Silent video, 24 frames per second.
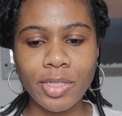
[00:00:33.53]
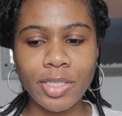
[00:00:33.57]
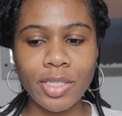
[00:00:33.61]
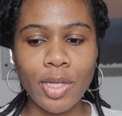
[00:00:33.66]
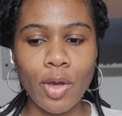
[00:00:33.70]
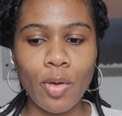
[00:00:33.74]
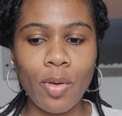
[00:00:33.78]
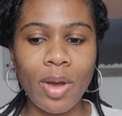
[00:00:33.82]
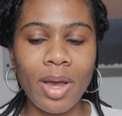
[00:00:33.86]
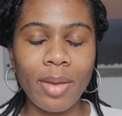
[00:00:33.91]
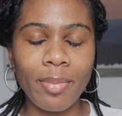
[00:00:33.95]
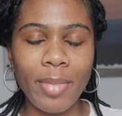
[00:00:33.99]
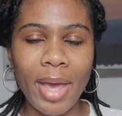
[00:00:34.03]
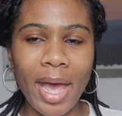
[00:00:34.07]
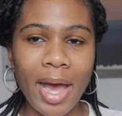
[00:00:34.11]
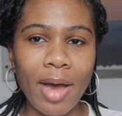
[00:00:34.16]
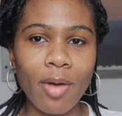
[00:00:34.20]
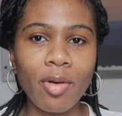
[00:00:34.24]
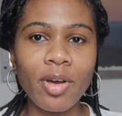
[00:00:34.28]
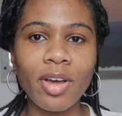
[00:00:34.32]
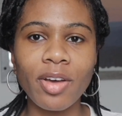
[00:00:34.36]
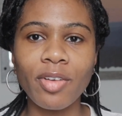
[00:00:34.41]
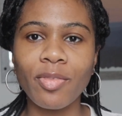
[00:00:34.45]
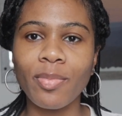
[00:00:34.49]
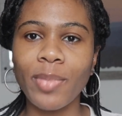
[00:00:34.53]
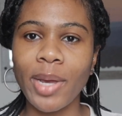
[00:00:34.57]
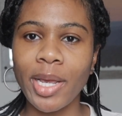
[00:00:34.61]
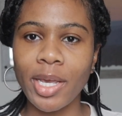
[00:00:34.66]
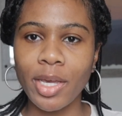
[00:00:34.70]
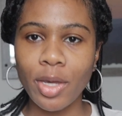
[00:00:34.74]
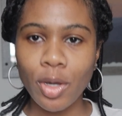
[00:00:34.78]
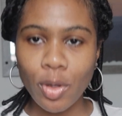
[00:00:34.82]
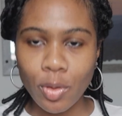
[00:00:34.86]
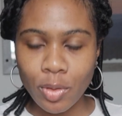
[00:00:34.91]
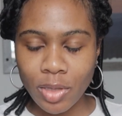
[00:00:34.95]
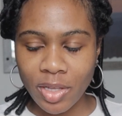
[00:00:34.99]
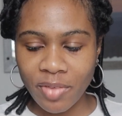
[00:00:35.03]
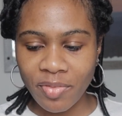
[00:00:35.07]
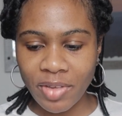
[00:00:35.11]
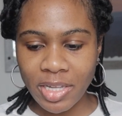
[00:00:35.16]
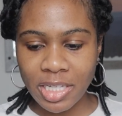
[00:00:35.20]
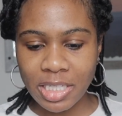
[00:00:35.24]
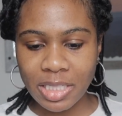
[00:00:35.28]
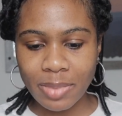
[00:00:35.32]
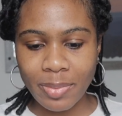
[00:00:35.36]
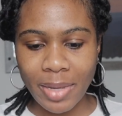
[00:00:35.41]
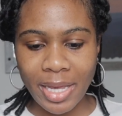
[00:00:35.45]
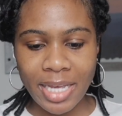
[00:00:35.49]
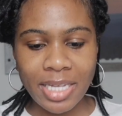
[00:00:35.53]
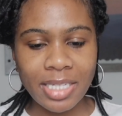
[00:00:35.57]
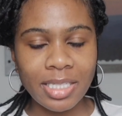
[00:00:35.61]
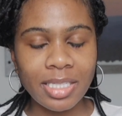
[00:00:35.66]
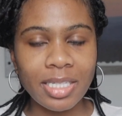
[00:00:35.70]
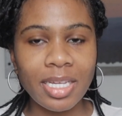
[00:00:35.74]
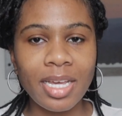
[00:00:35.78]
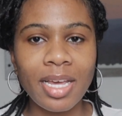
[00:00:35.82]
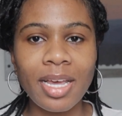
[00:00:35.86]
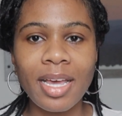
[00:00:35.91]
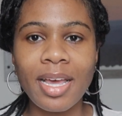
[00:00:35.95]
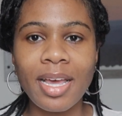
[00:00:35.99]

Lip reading: So I'm out of my co-living space.